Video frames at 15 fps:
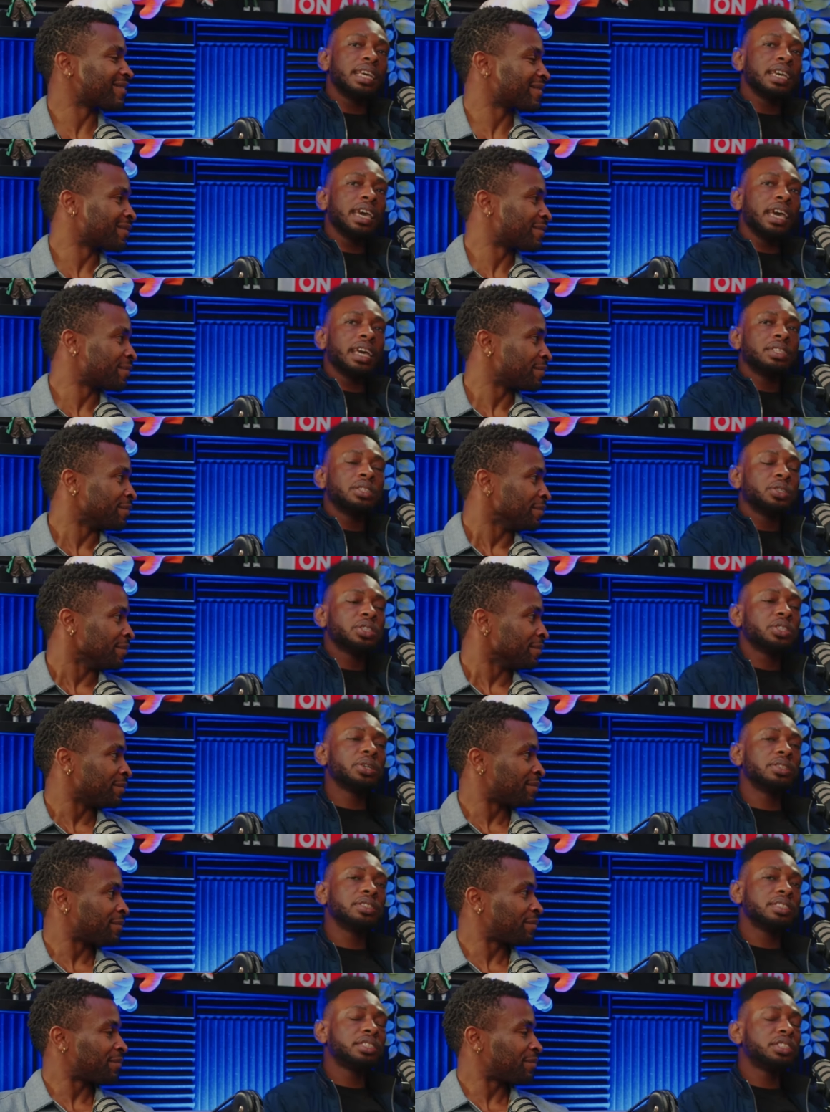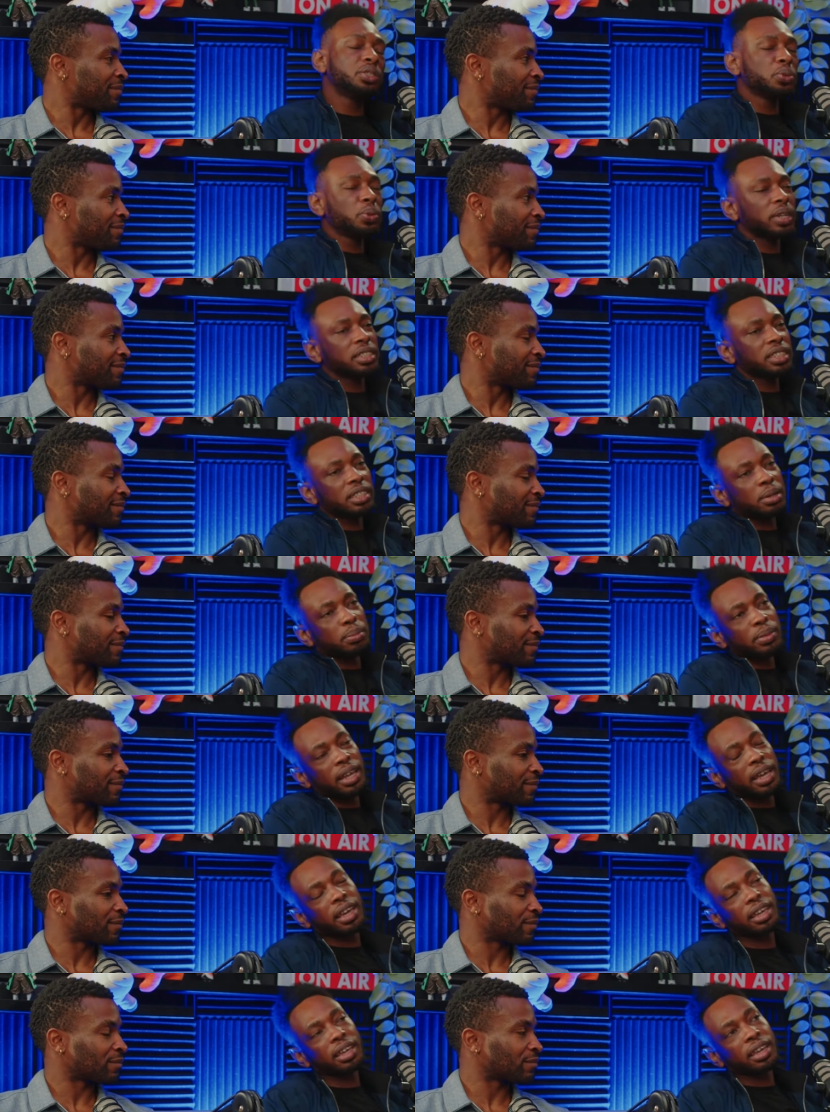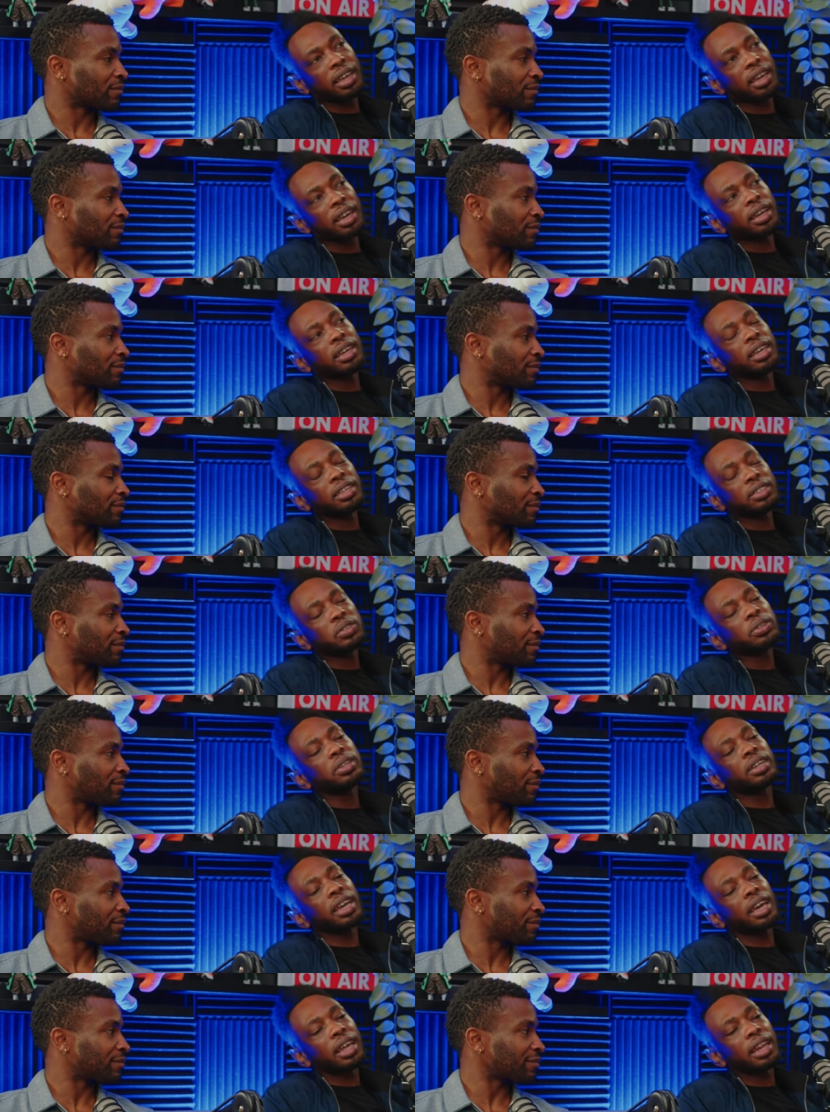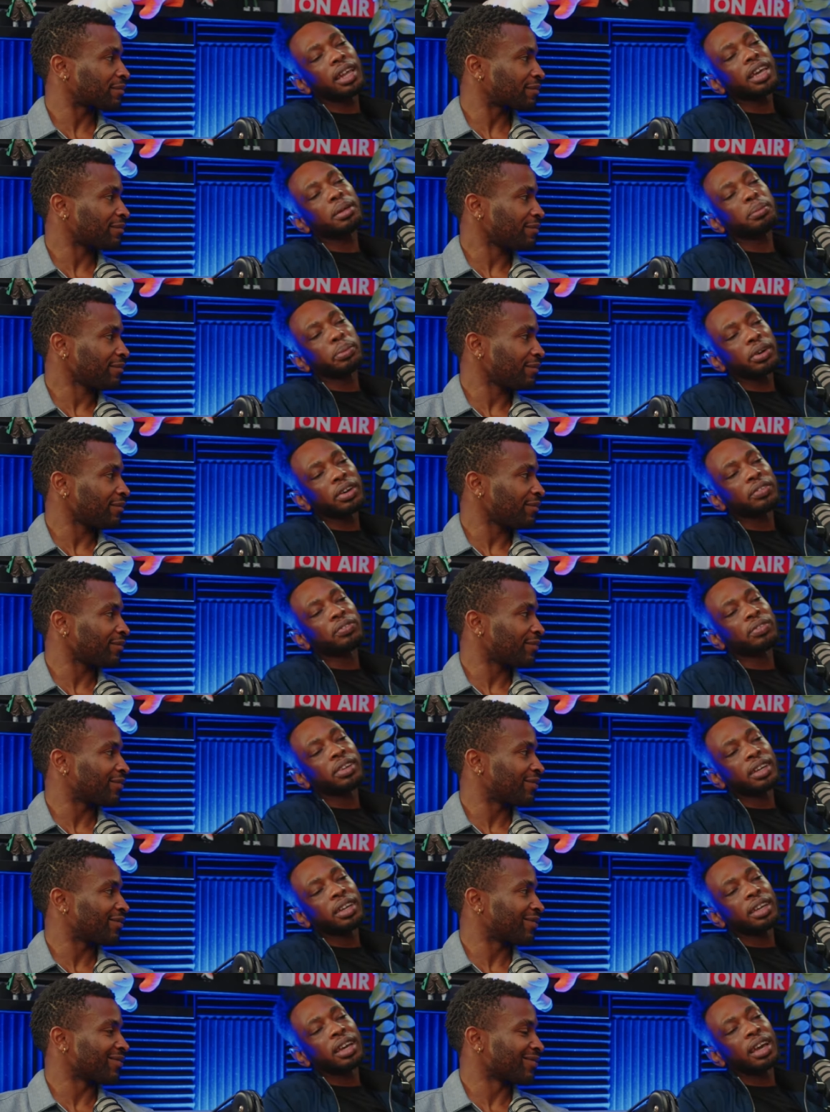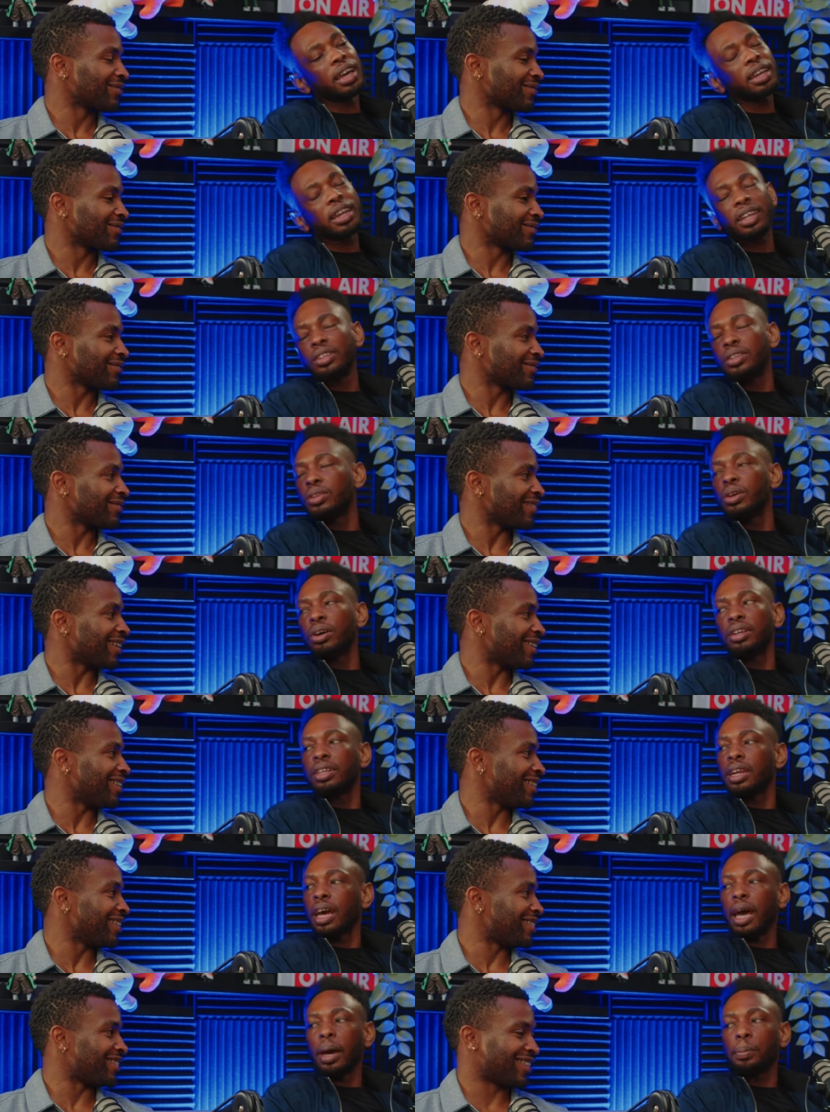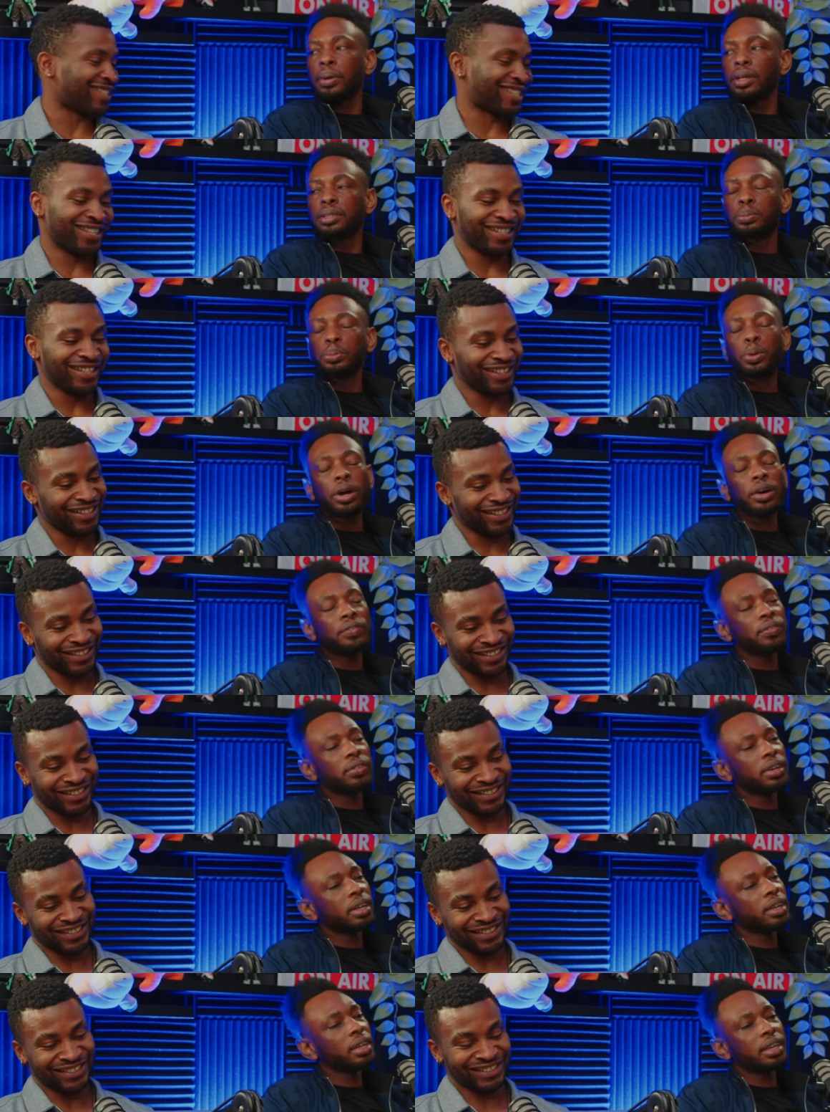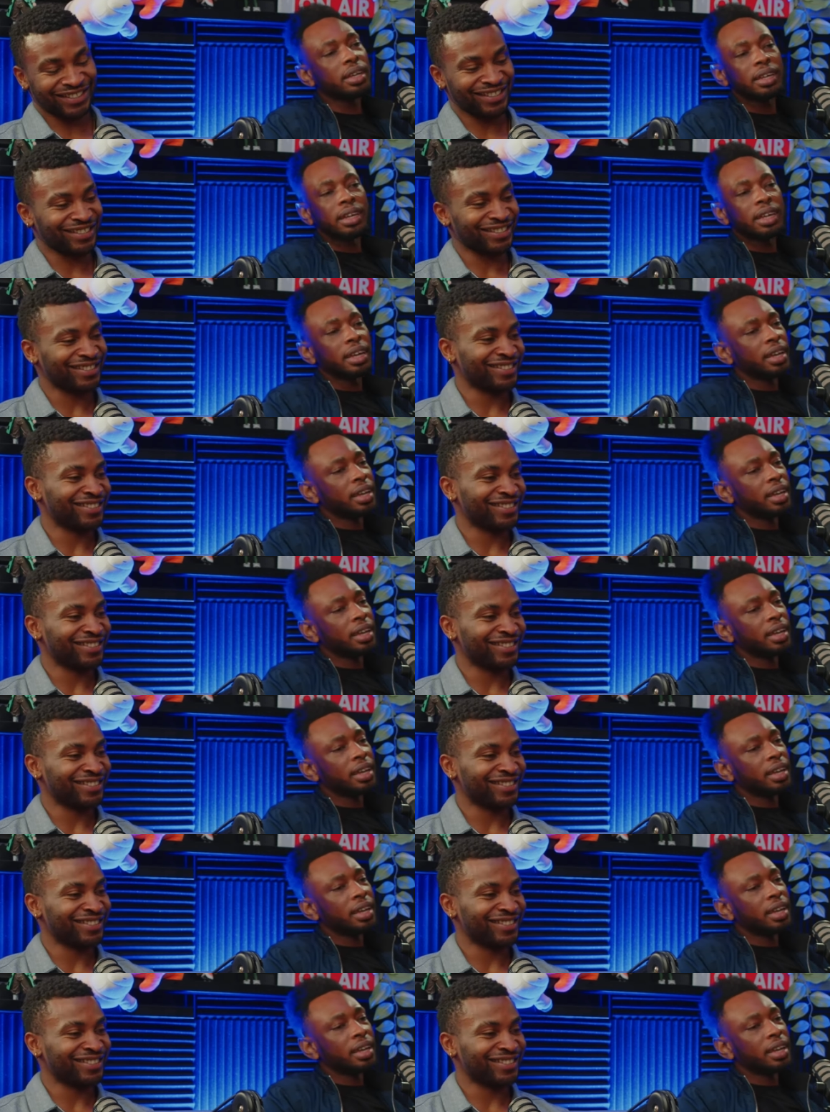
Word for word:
Speaker 1: get into certain situation. I'm like. He's you, gonna get laid, bro. Yeah, yeah, yeah. Nothing happened, bro. Oh, There's this